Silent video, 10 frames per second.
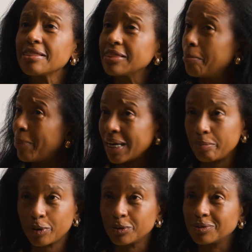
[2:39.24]
the
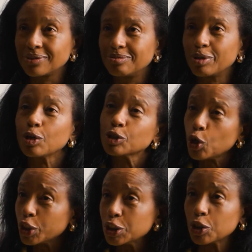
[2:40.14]
Bible, because
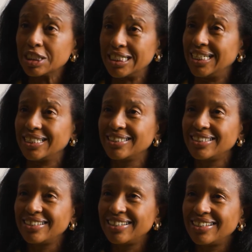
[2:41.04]
God is not here.
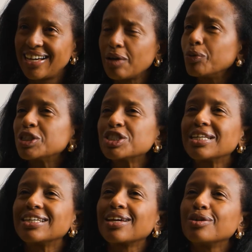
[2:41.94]
I wish
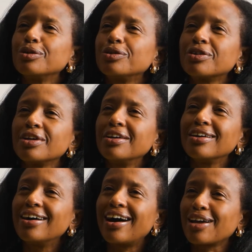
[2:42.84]
that
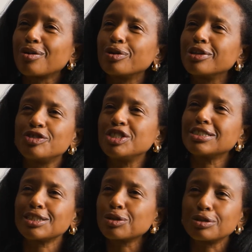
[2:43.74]

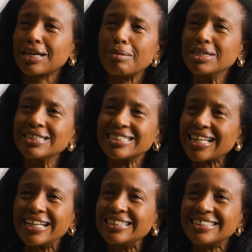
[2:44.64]
Jesus could come and
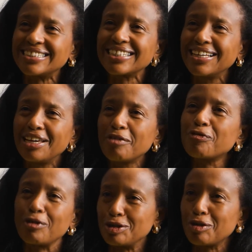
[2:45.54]
stand in
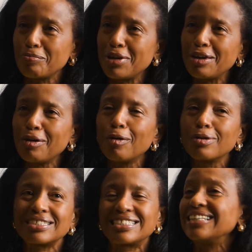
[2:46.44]
front of me
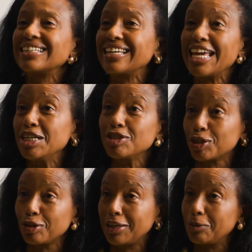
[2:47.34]
or send an
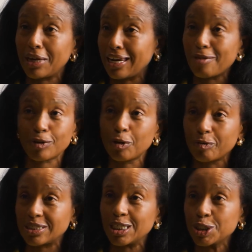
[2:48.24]
angel and can have a
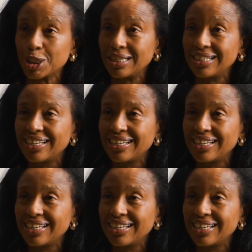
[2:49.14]
conversation.